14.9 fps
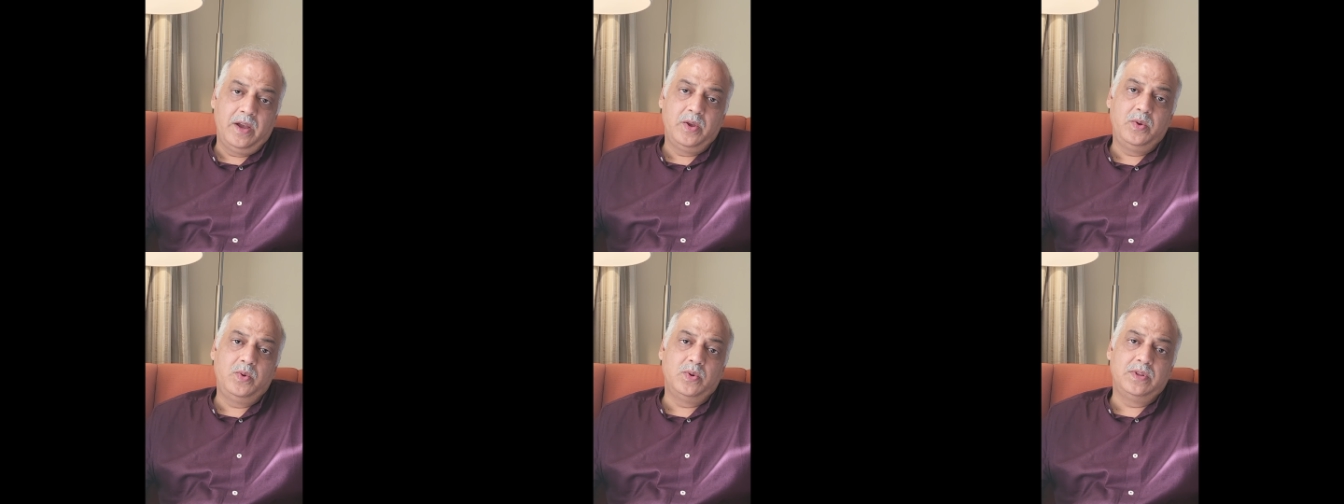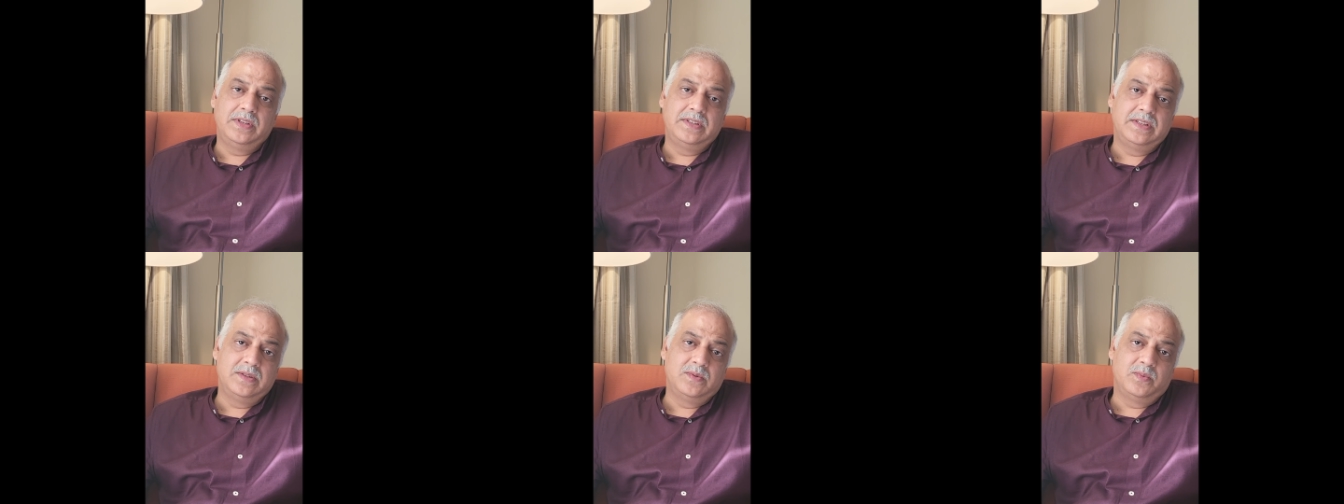You know,
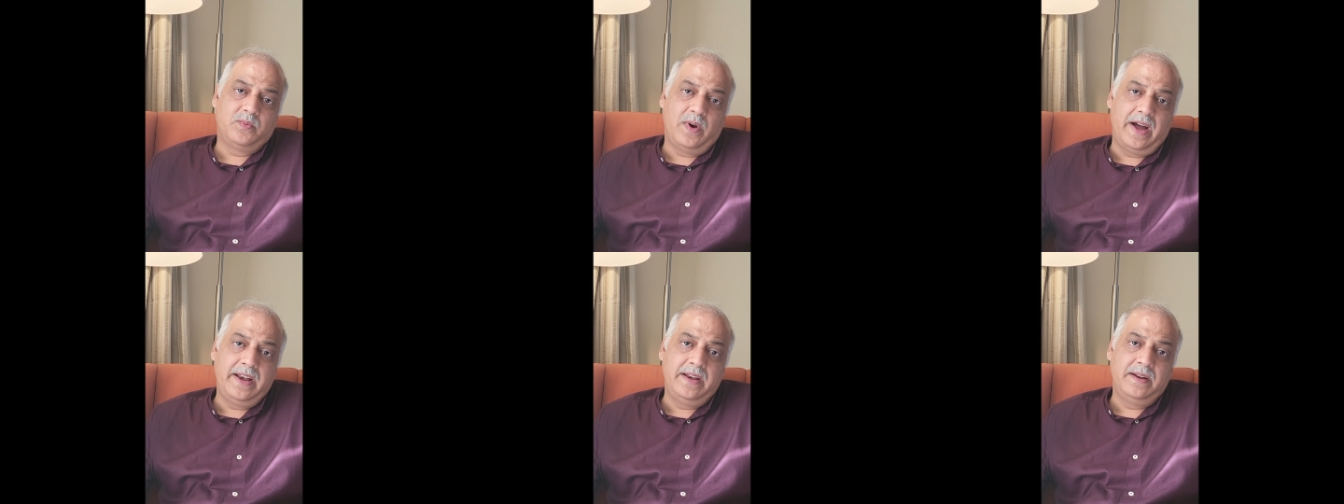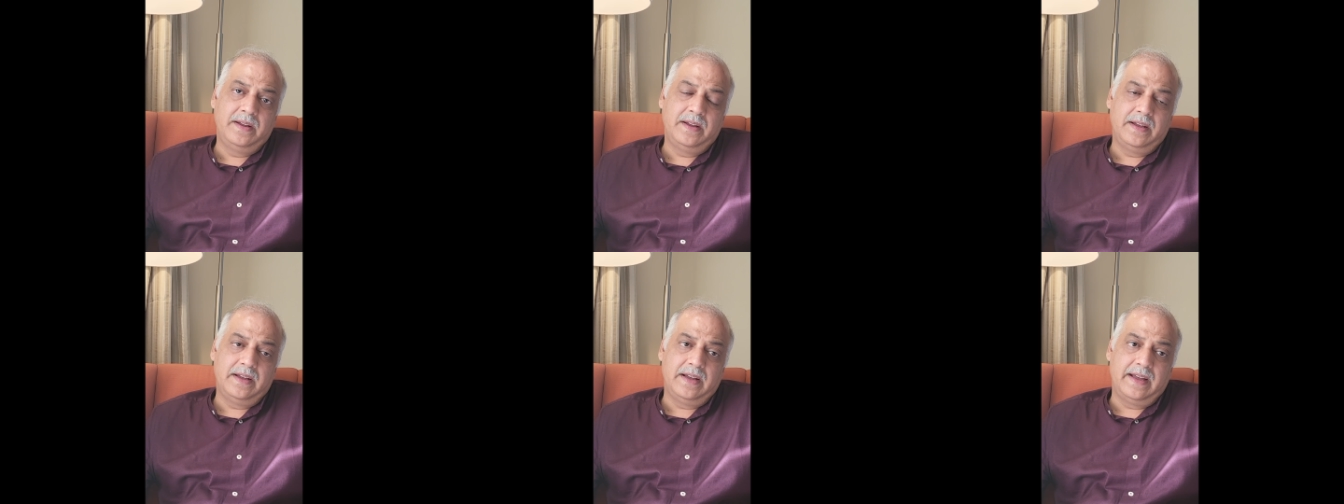this is one
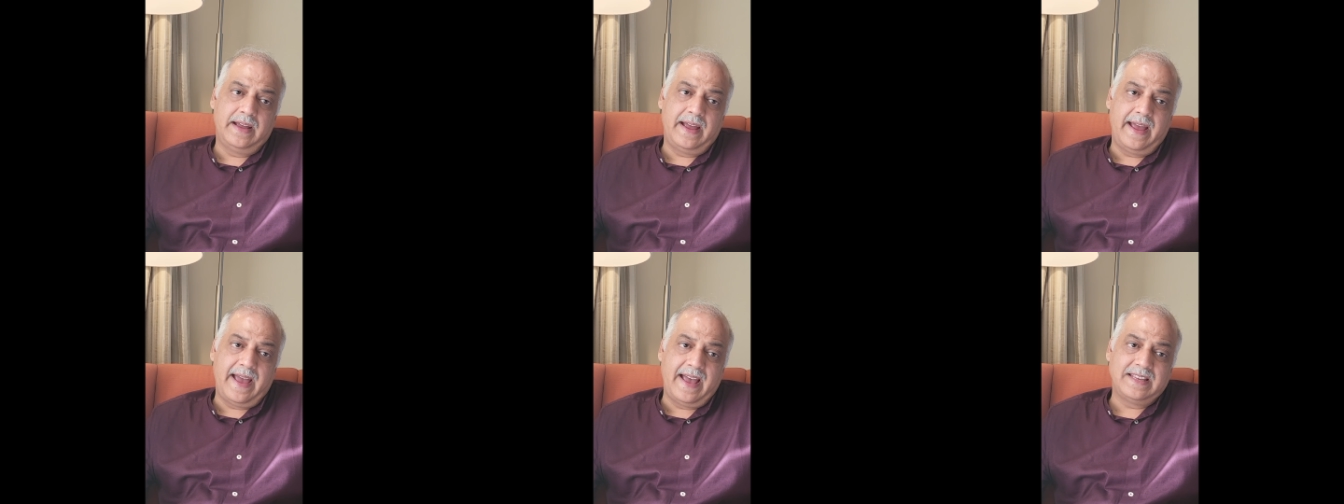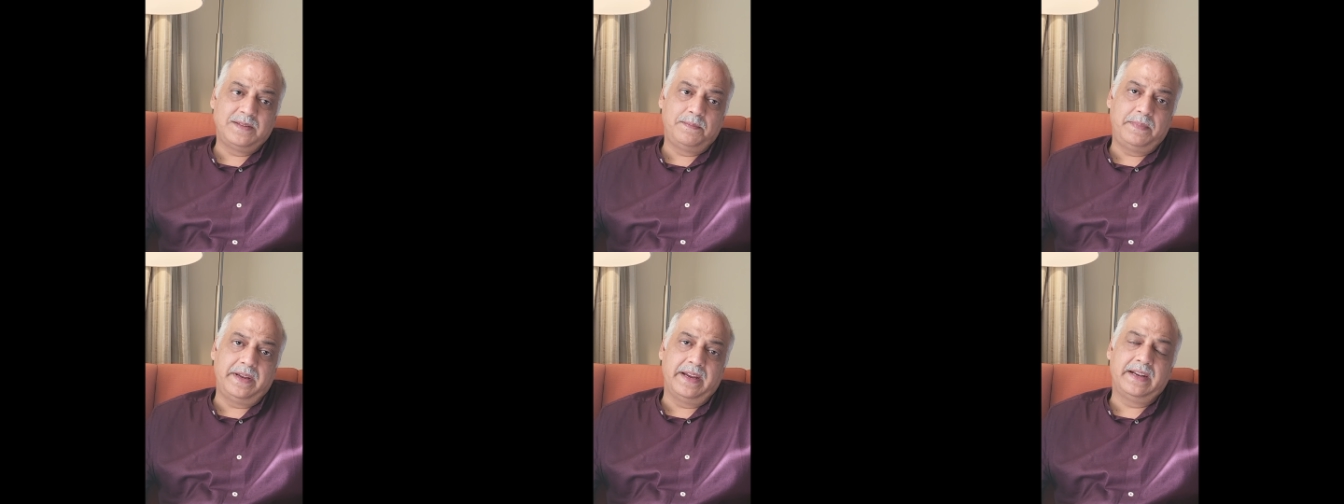
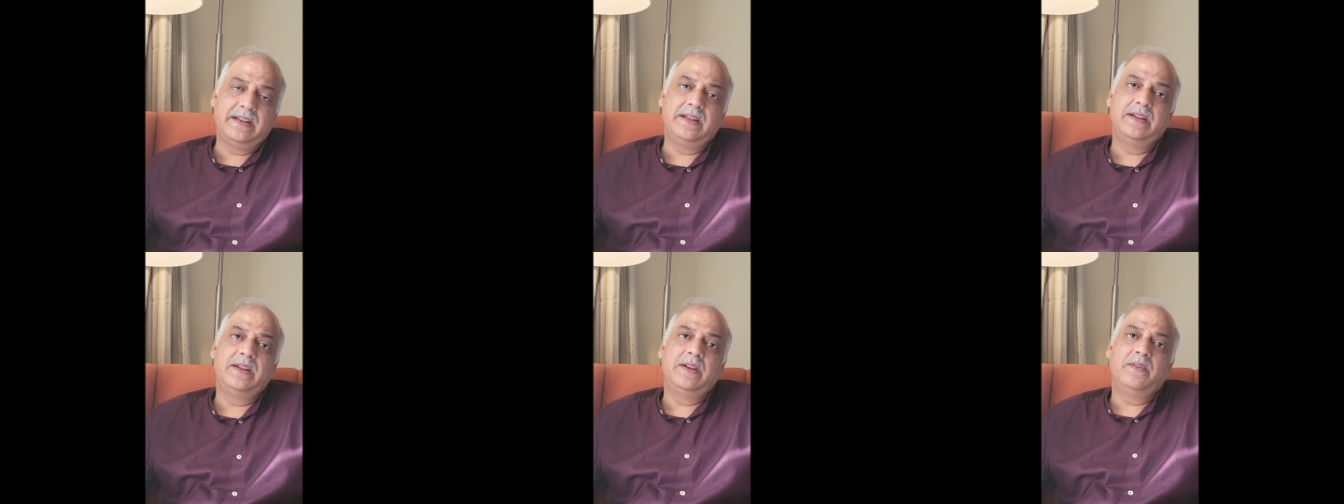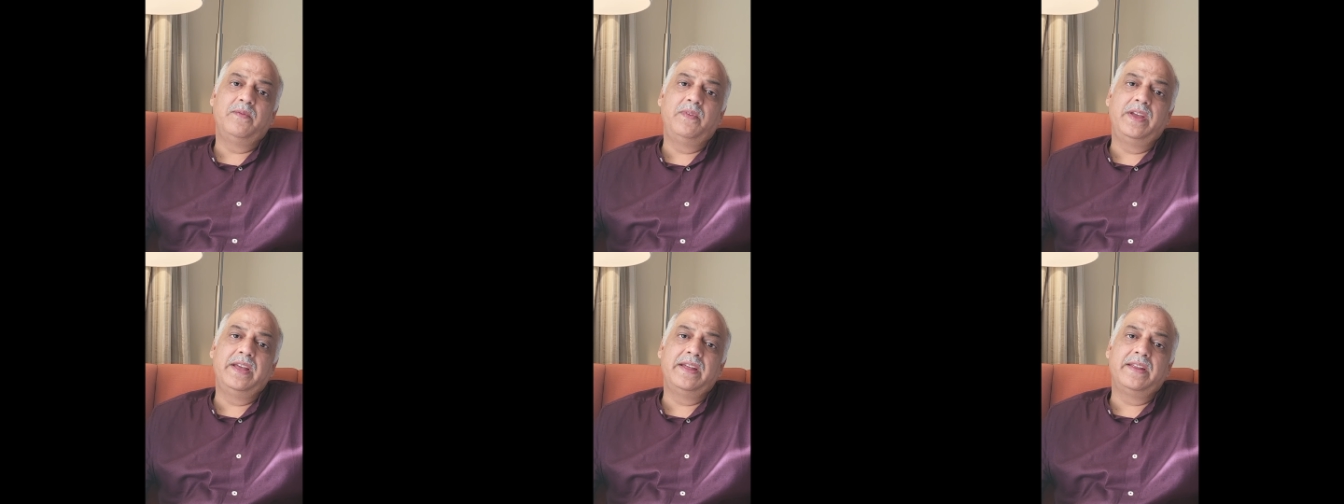aspect
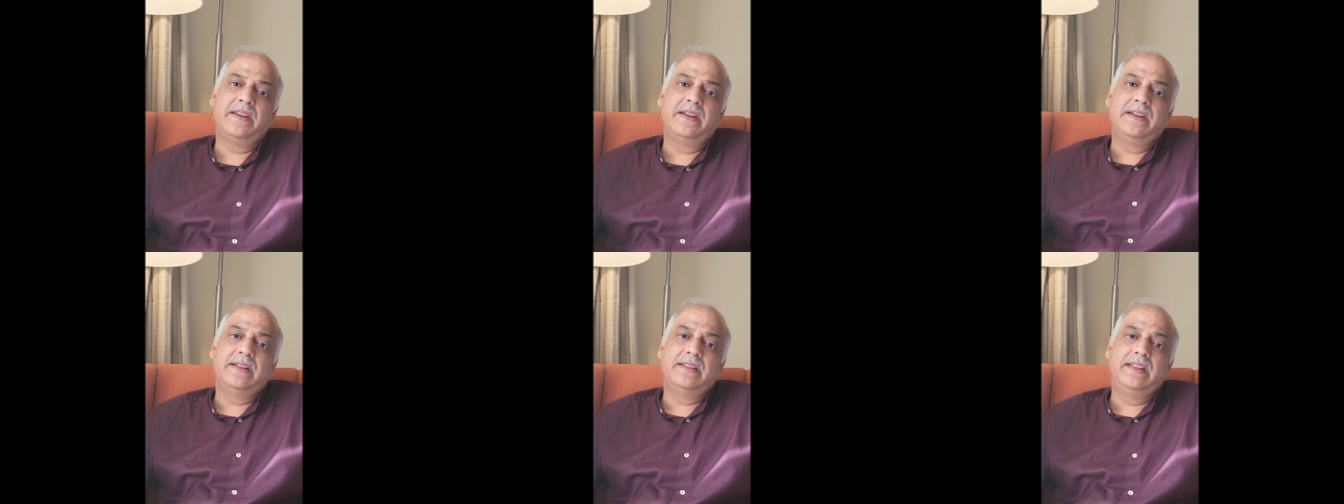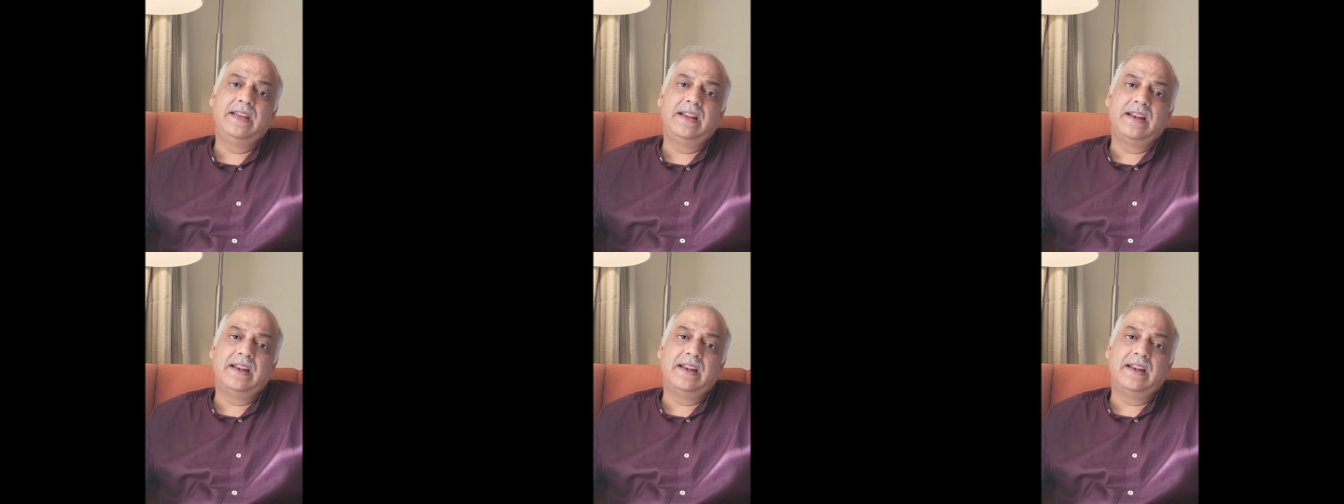where the